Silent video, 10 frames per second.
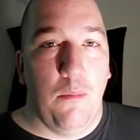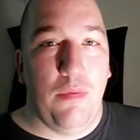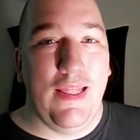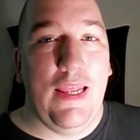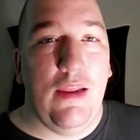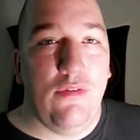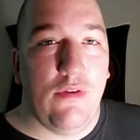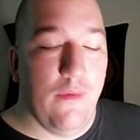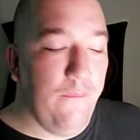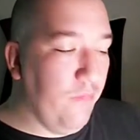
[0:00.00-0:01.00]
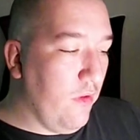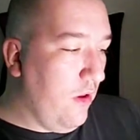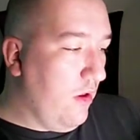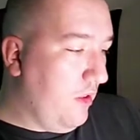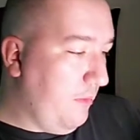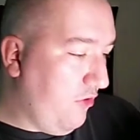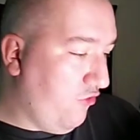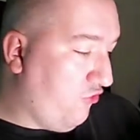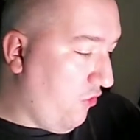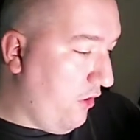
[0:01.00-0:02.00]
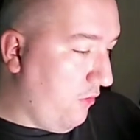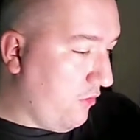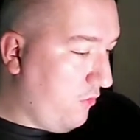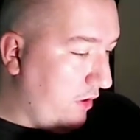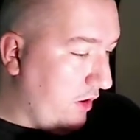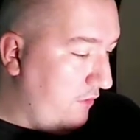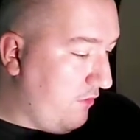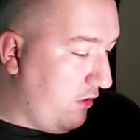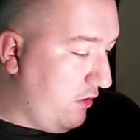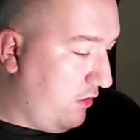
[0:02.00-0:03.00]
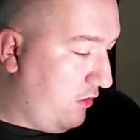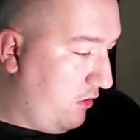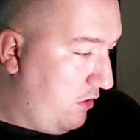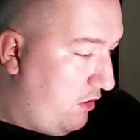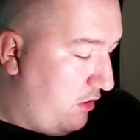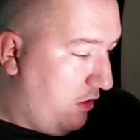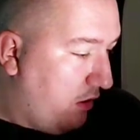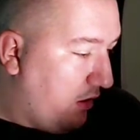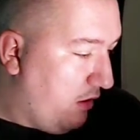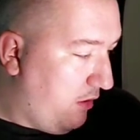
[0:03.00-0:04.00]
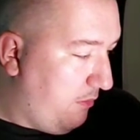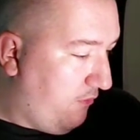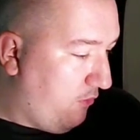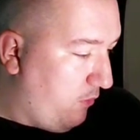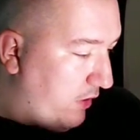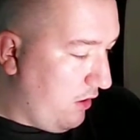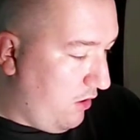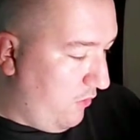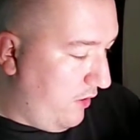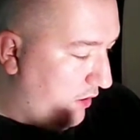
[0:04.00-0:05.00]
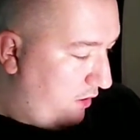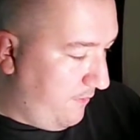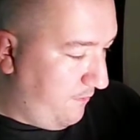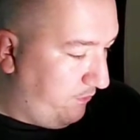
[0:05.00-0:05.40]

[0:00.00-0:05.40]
pleased. Let me just show you real quick, even before we go here.